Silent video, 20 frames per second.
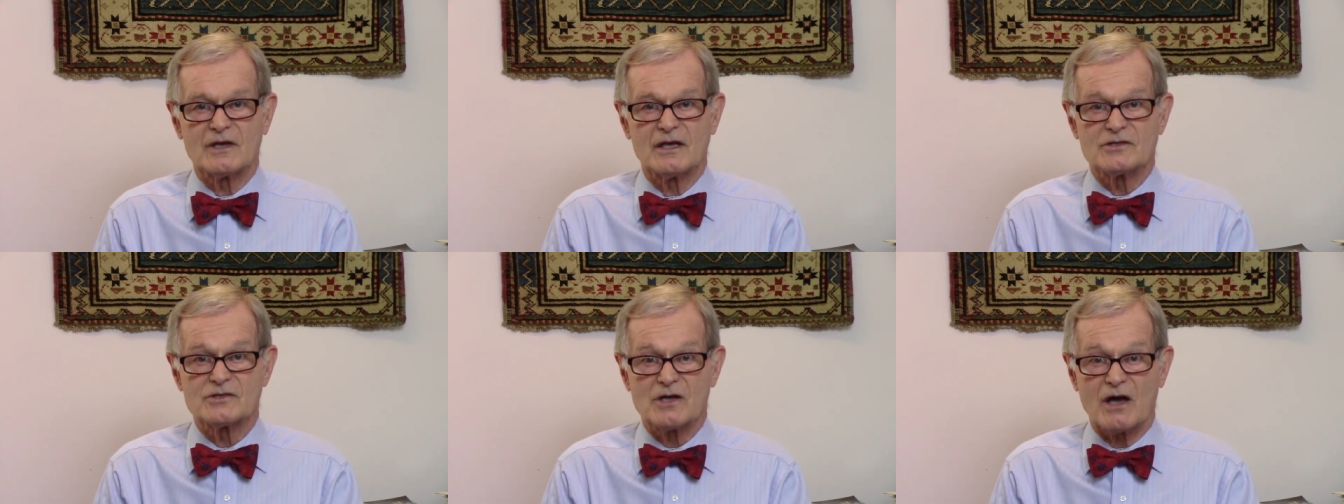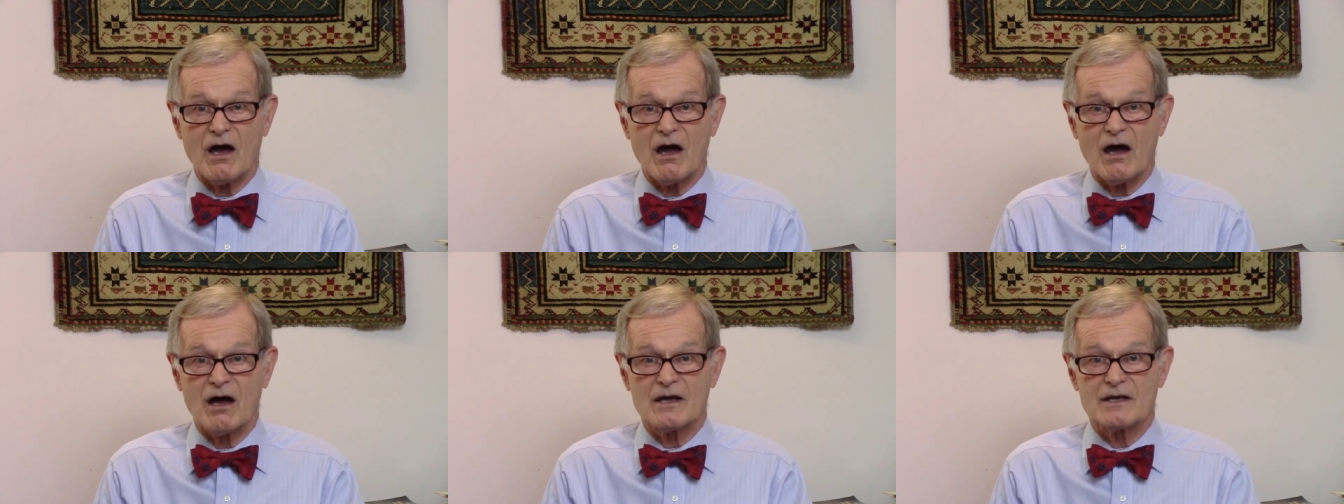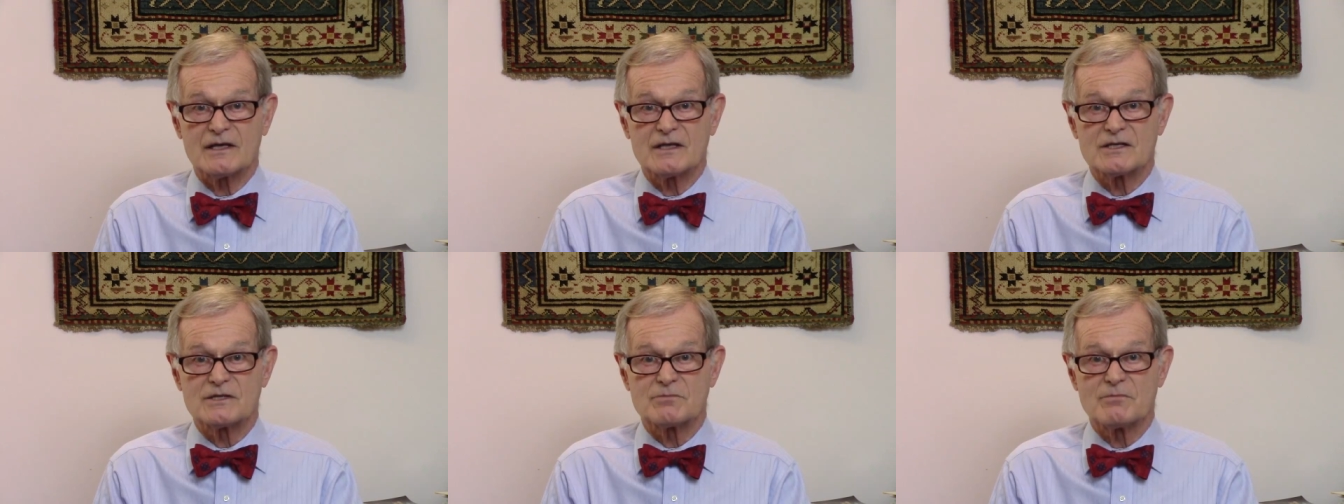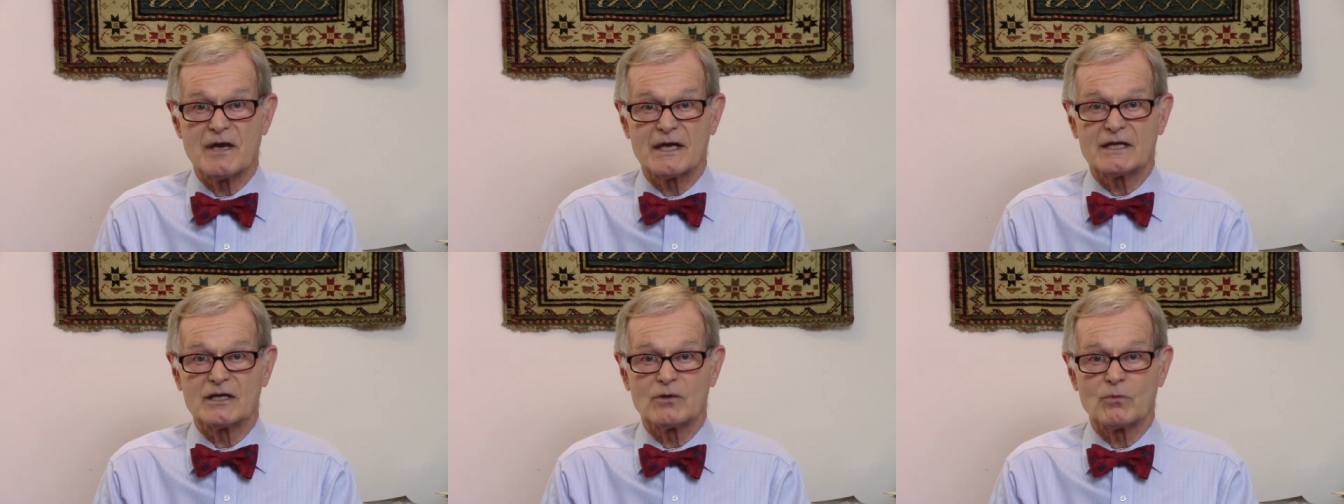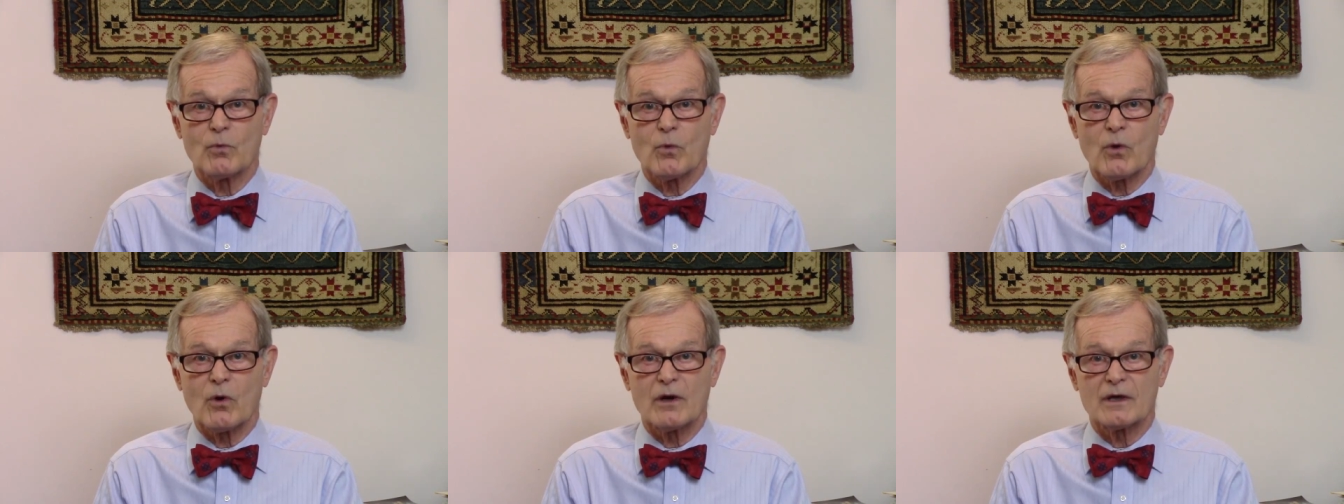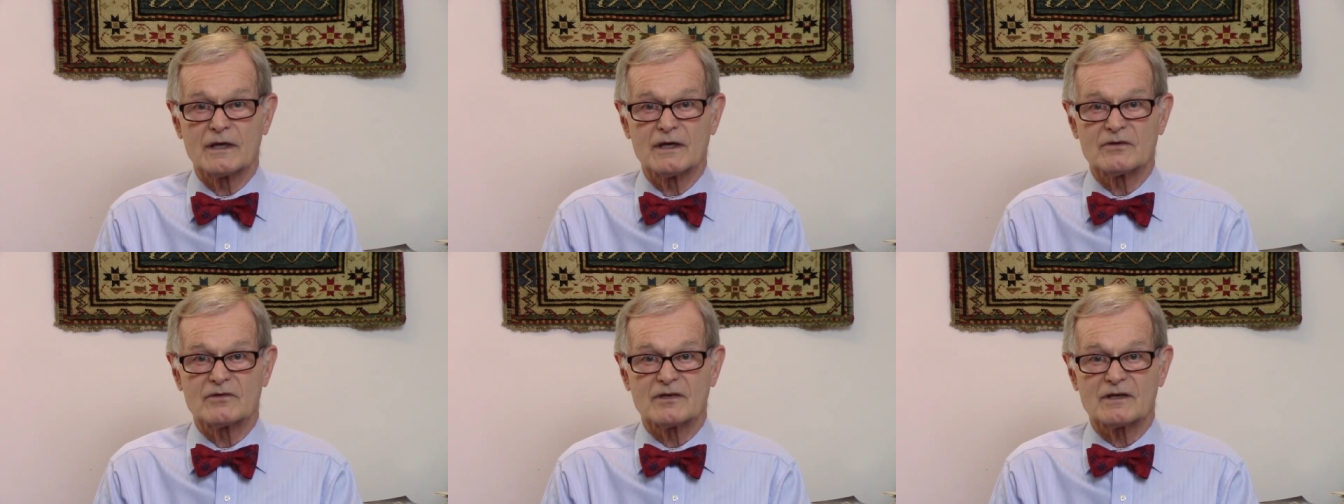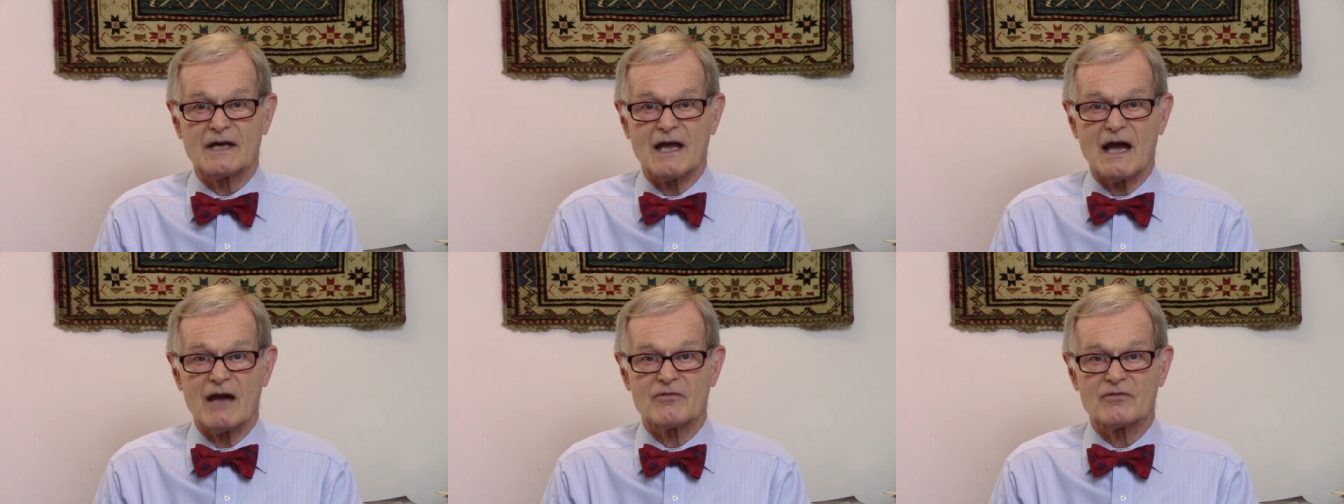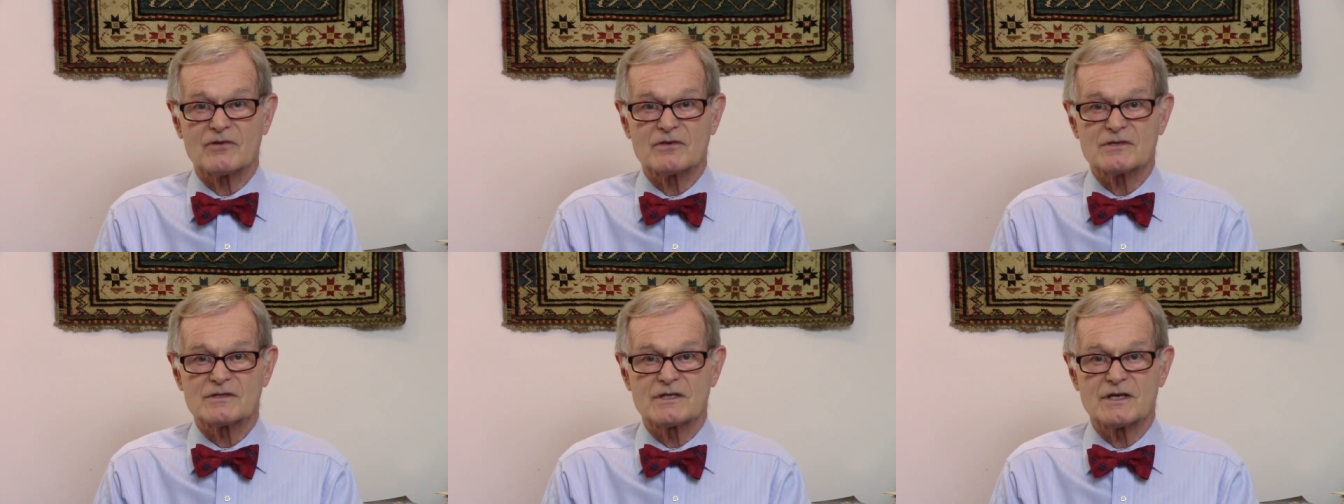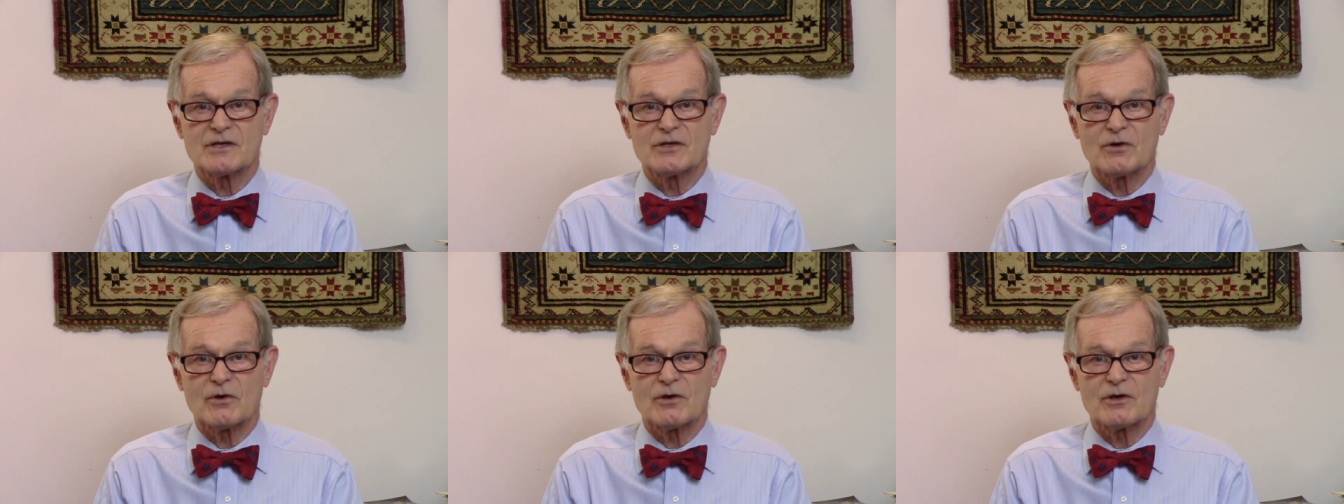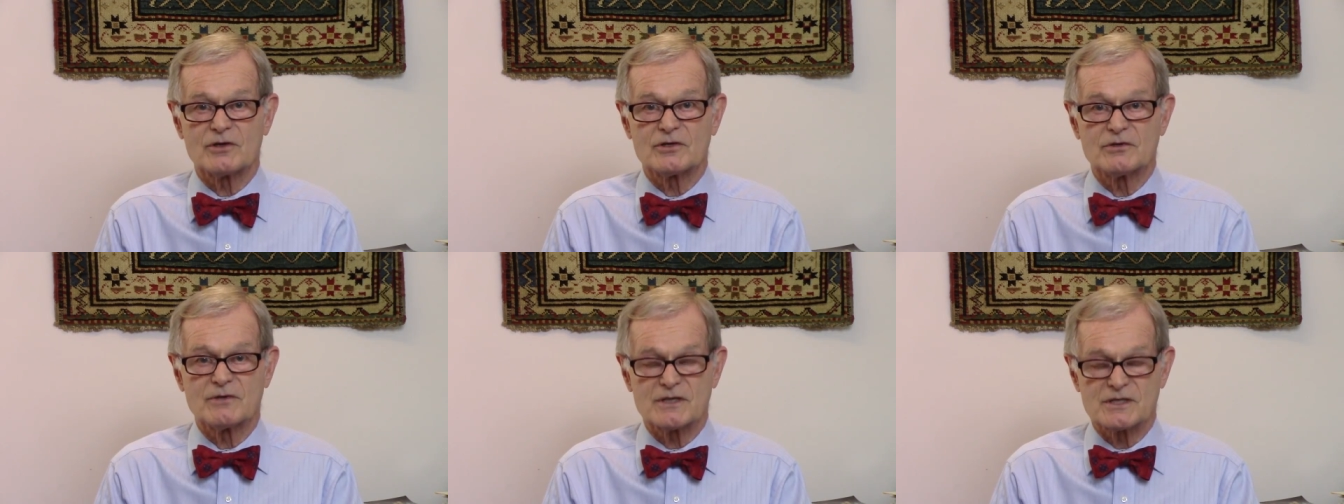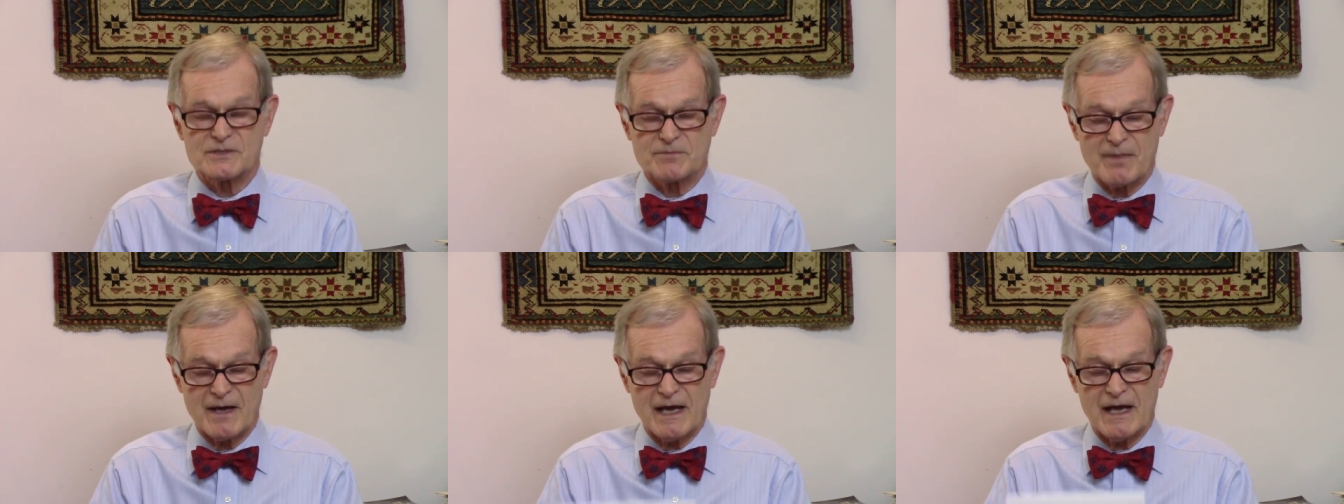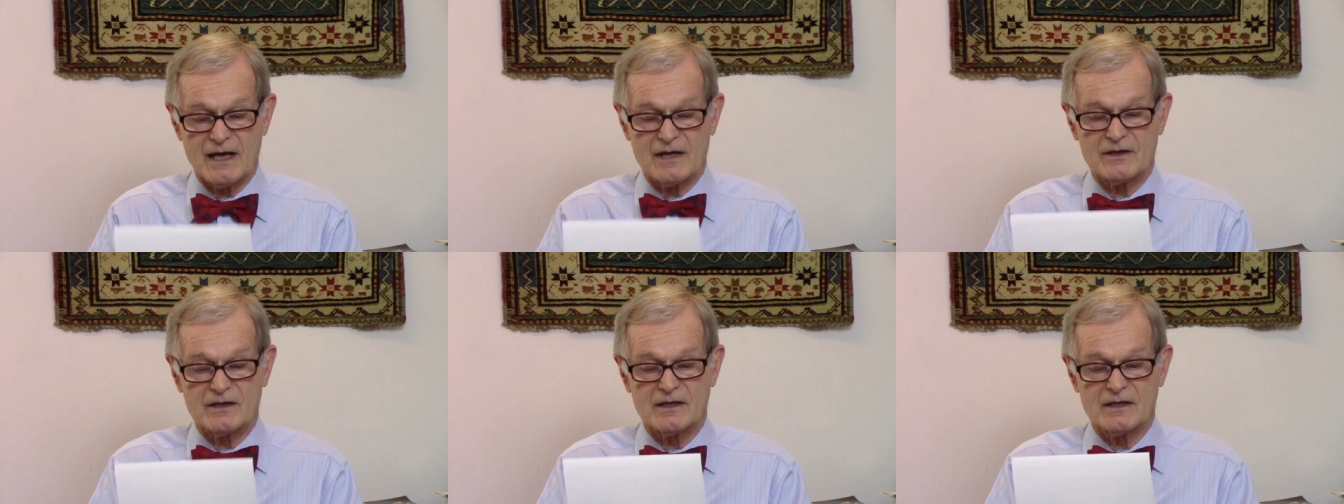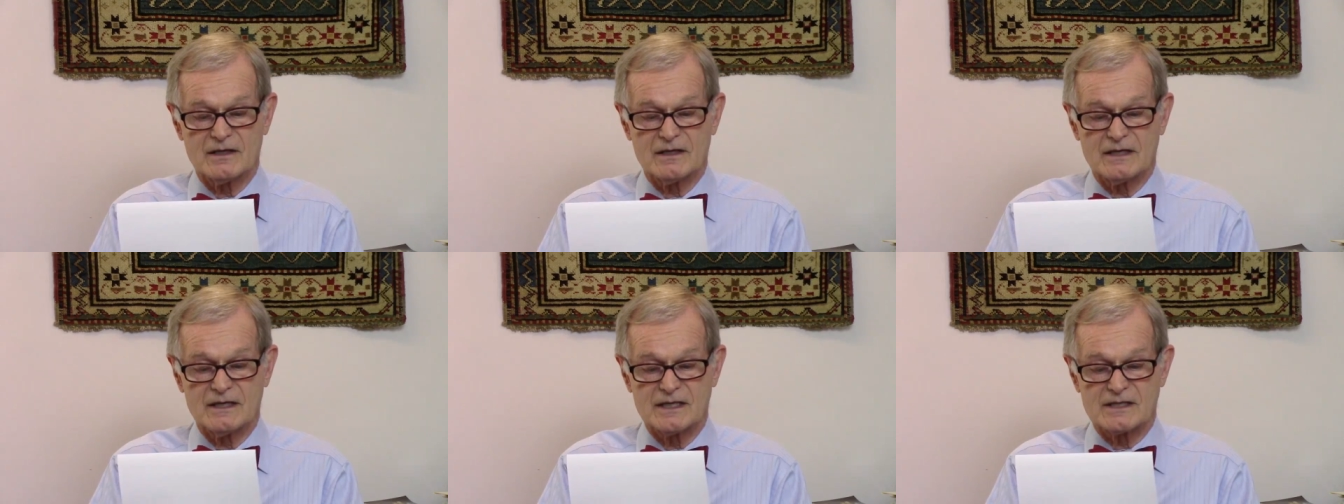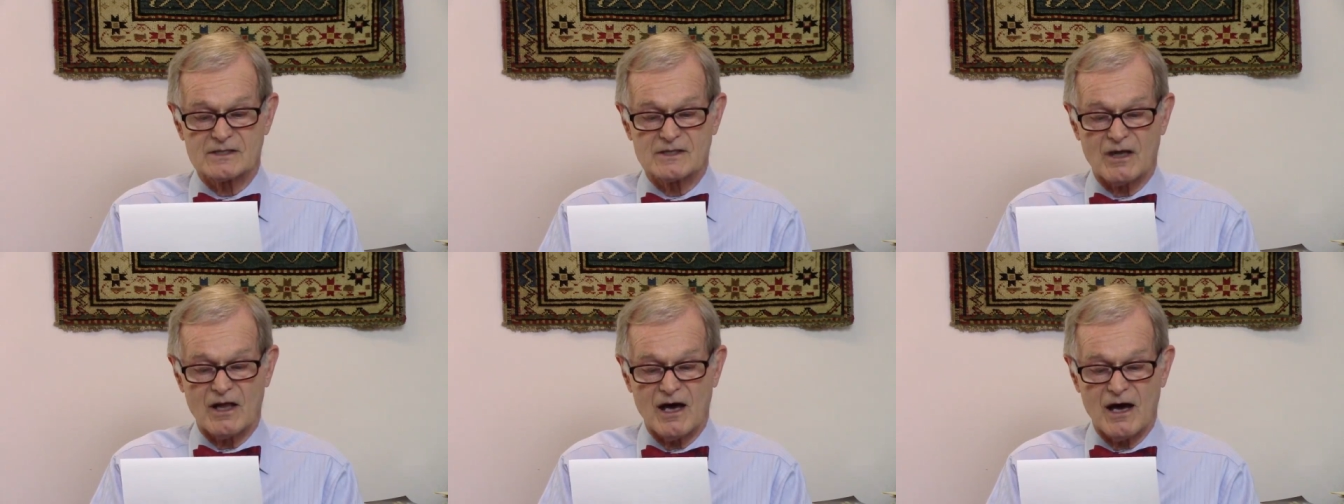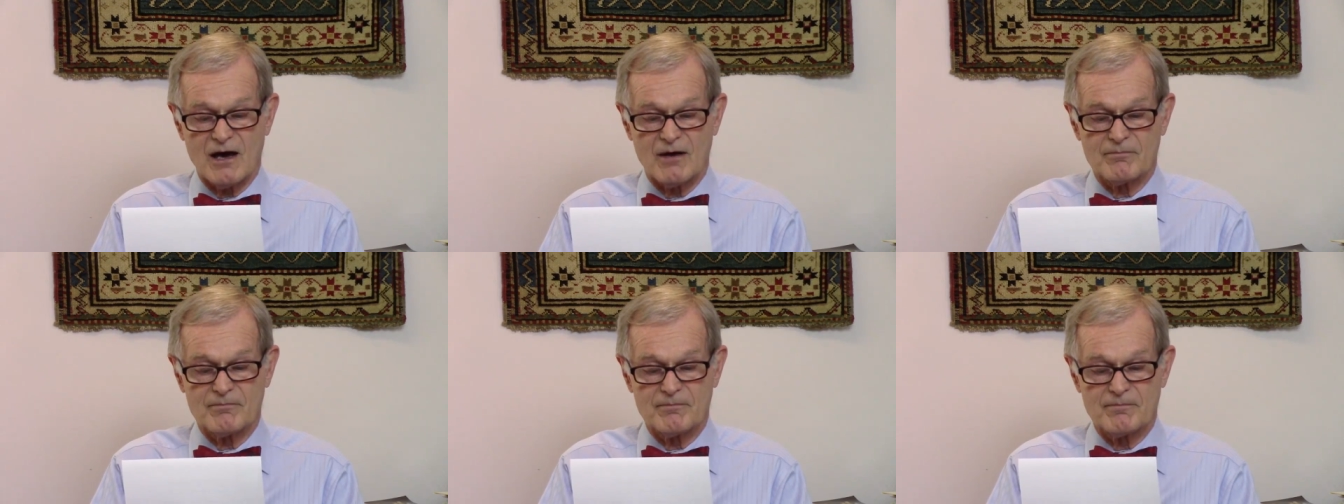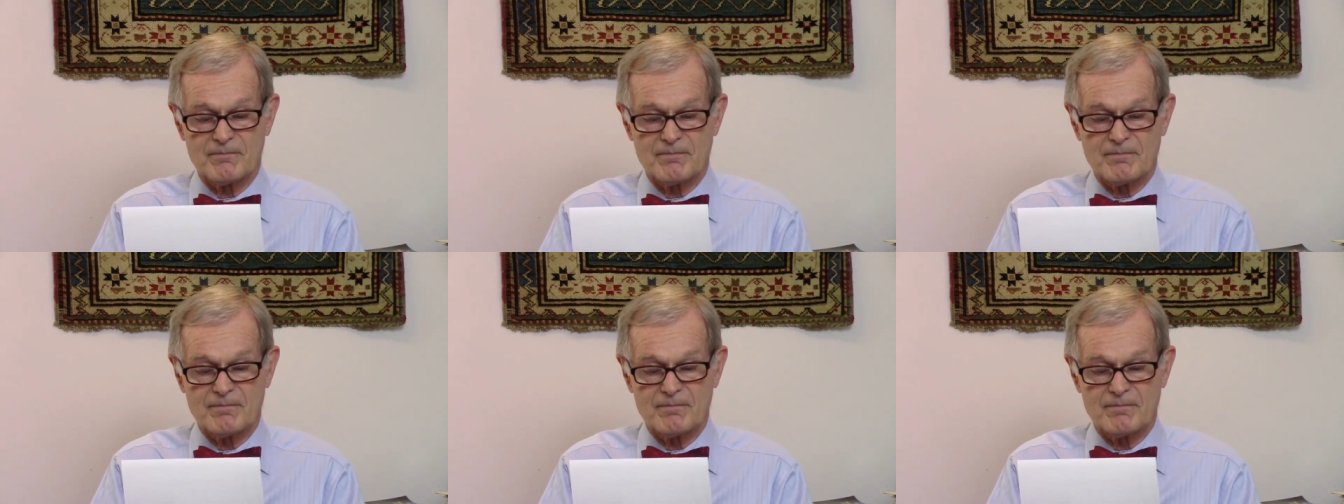And jihad is making war against the kafirs in order to expand Islam.